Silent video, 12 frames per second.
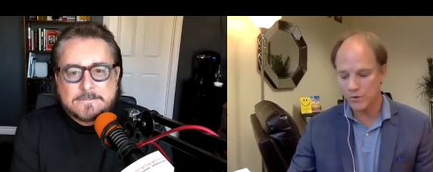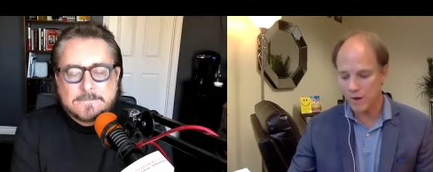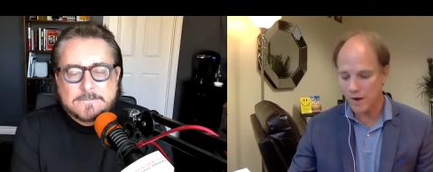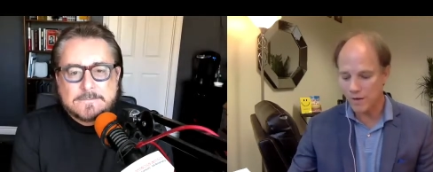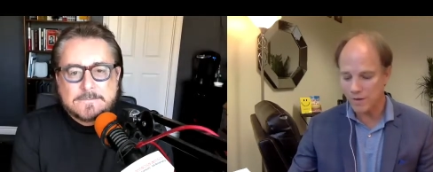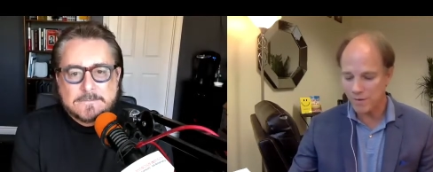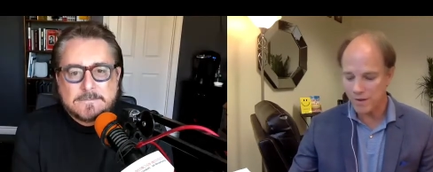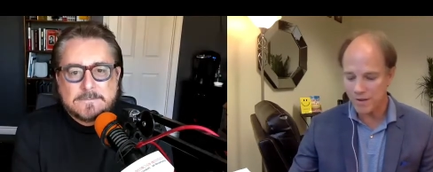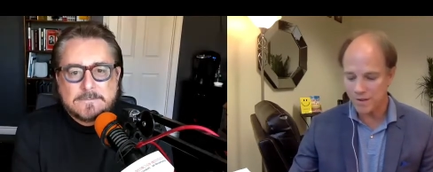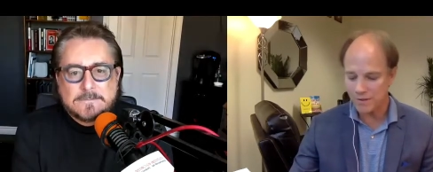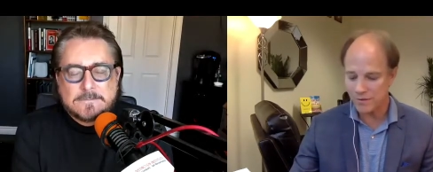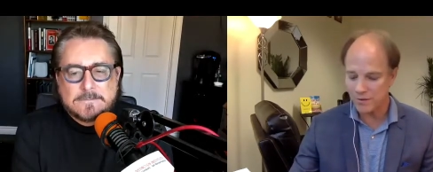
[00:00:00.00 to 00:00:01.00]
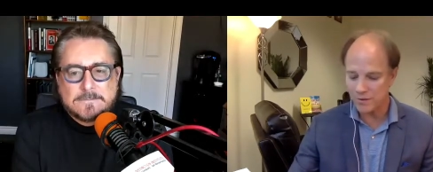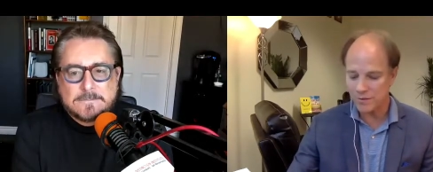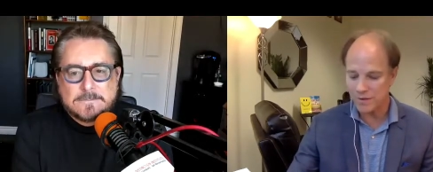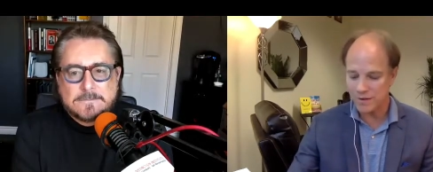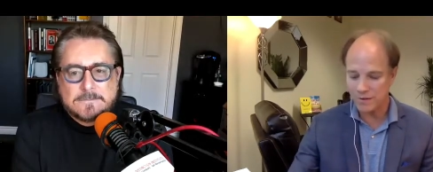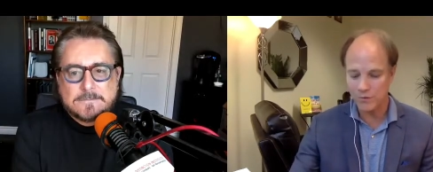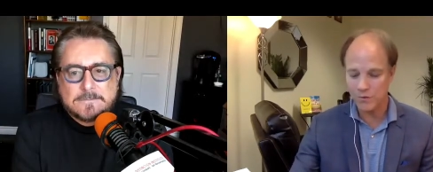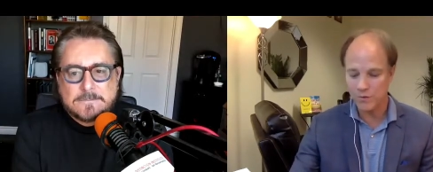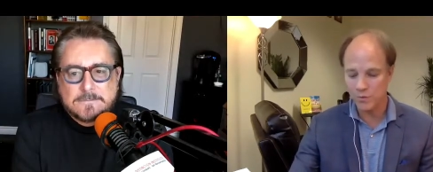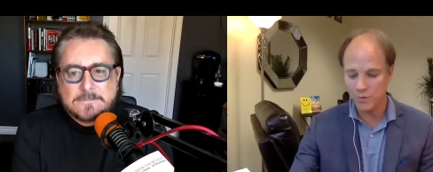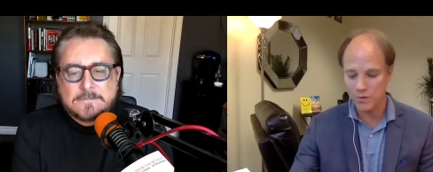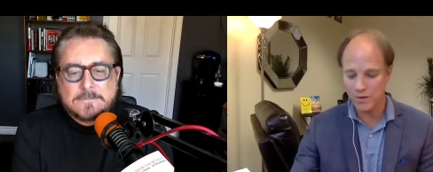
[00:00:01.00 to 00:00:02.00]
Speaker 1: So everybody that's listening, as soon
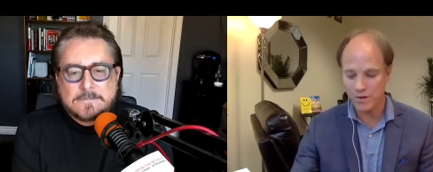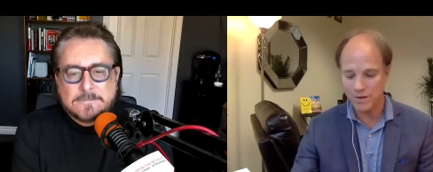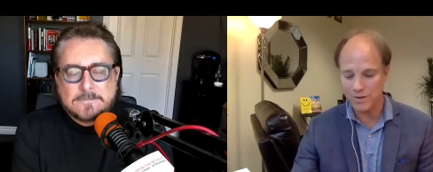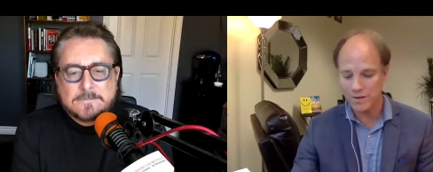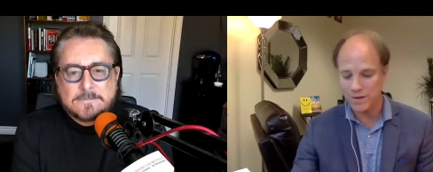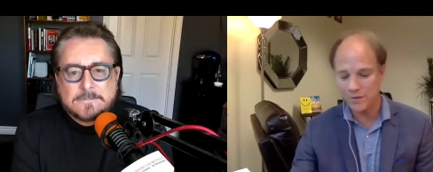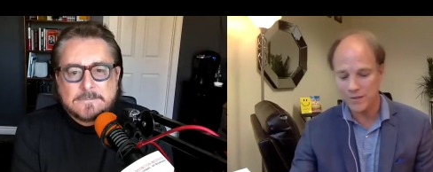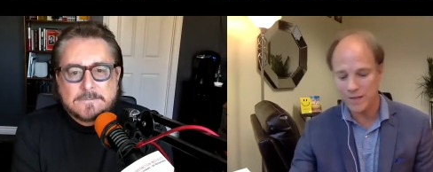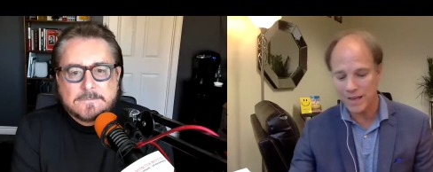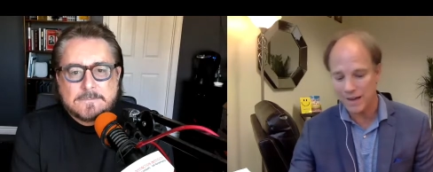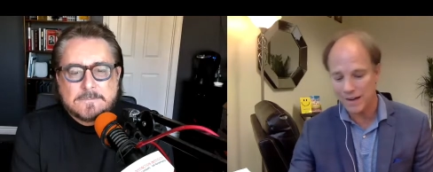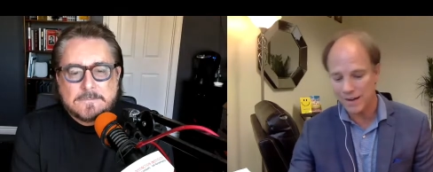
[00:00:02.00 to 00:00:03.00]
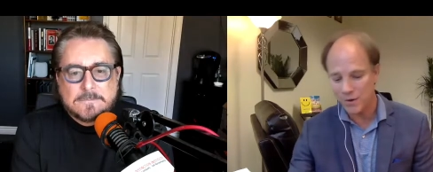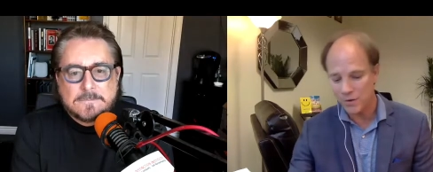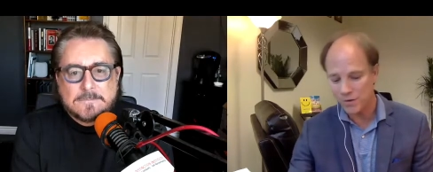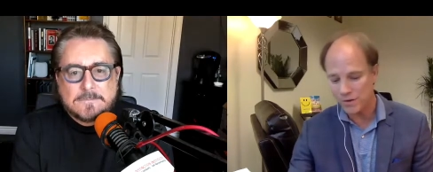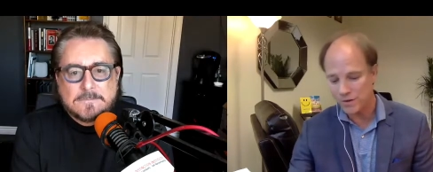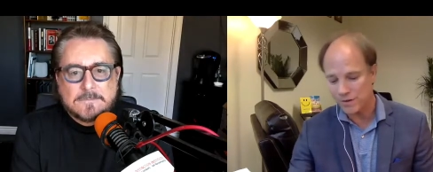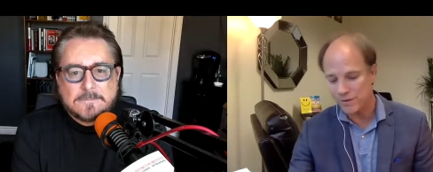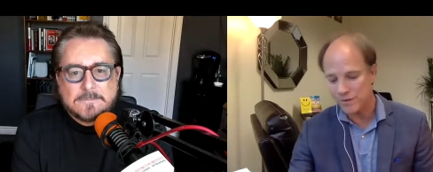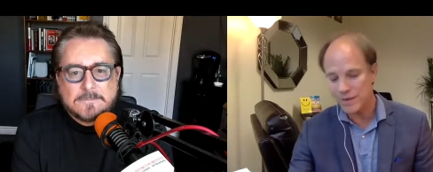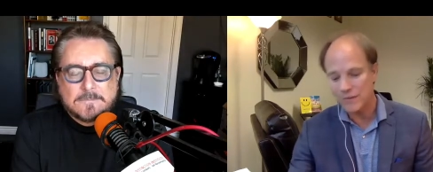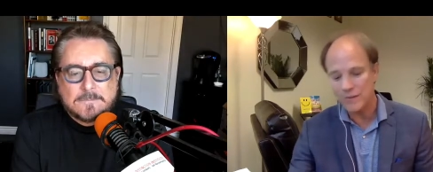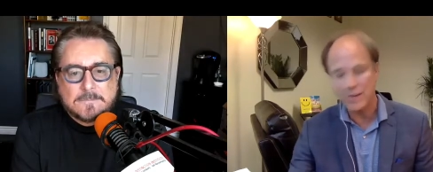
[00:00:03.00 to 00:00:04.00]
as we're done, you definitely got to head over to
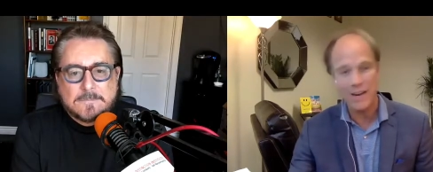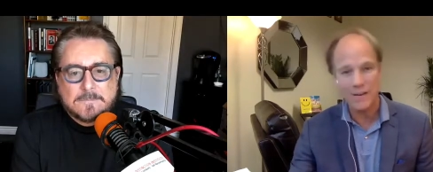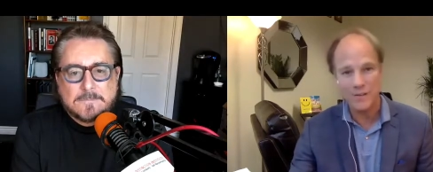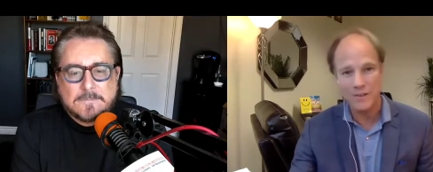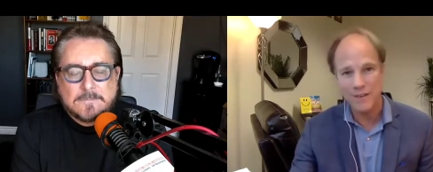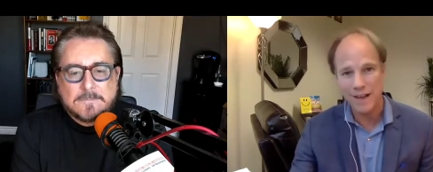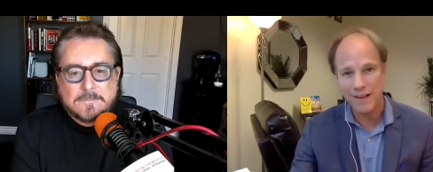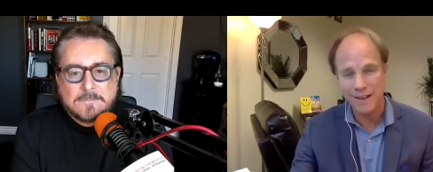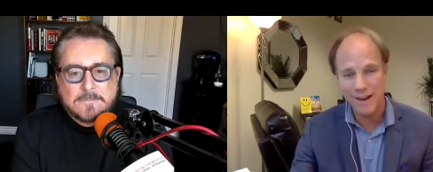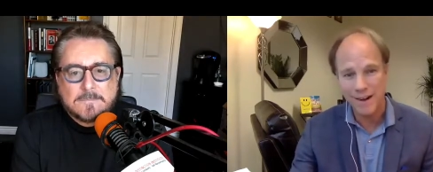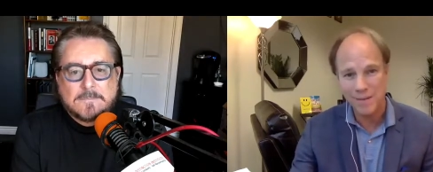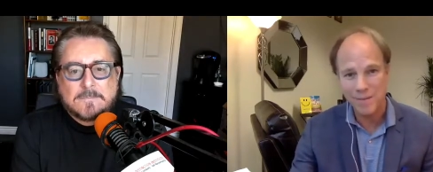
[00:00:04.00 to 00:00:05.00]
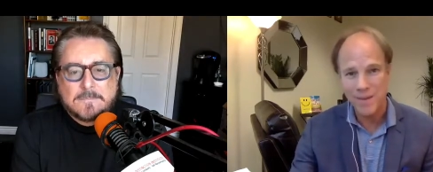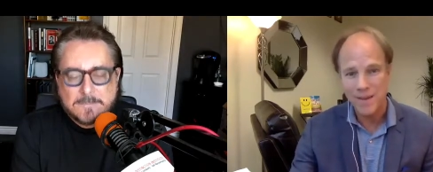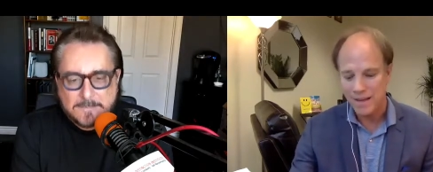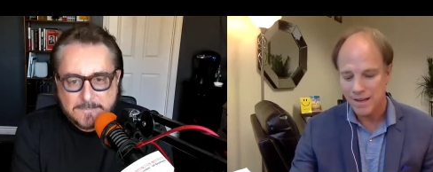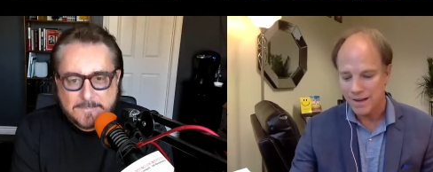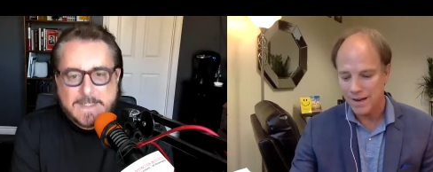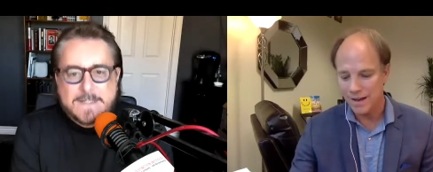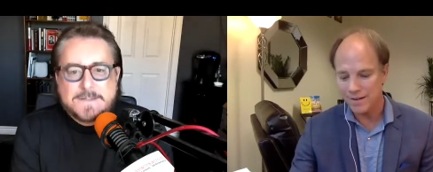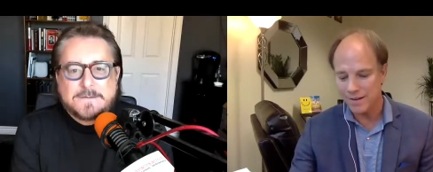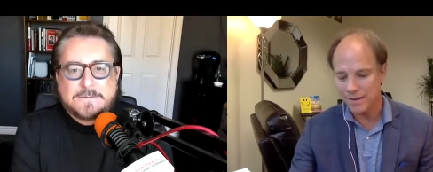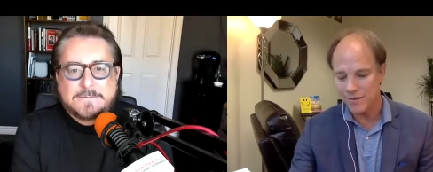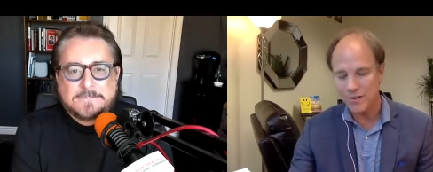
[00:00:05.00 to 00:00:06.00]
DistinctionNation.com
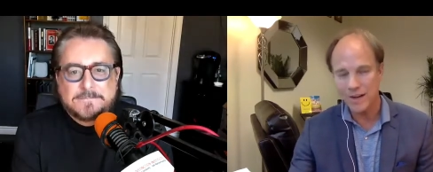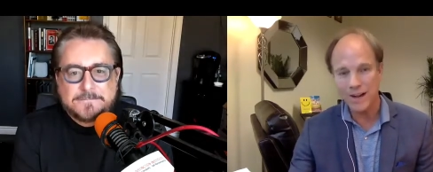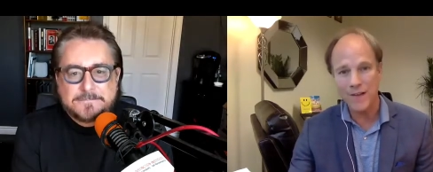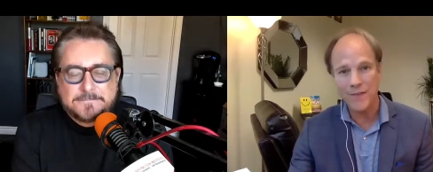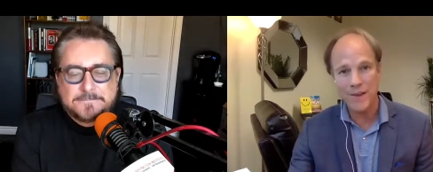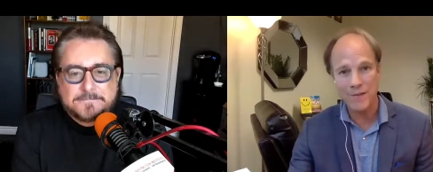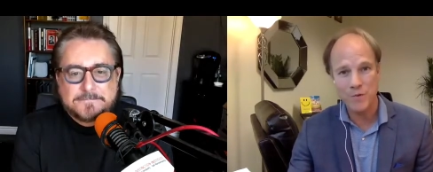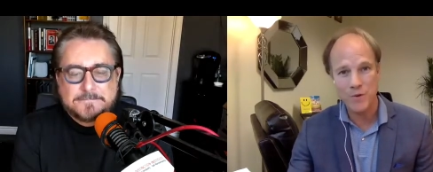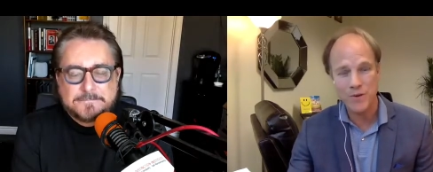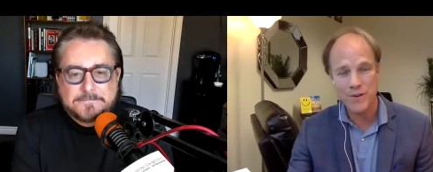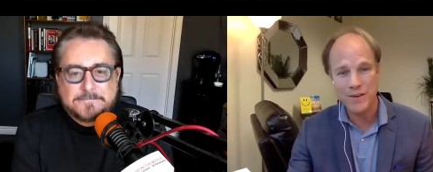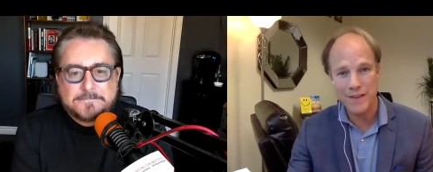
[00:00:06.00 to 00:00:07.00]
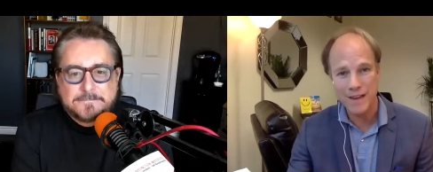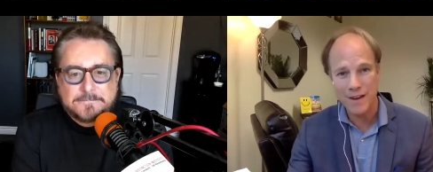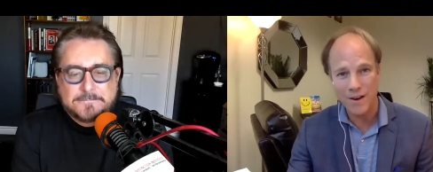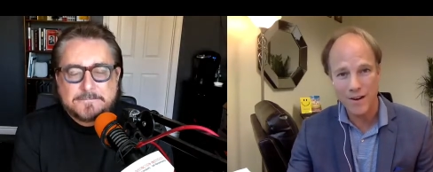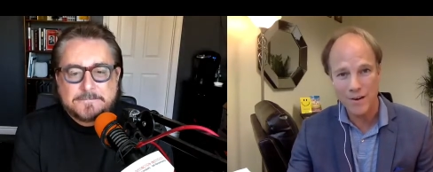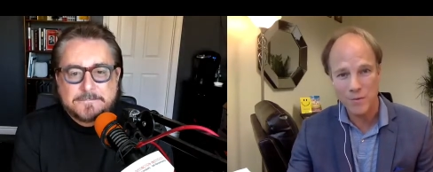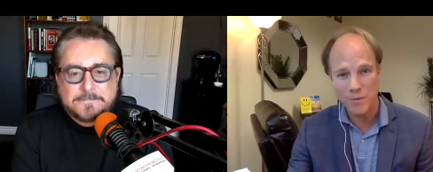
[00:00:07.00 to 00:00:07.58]
and check out that 14-day audio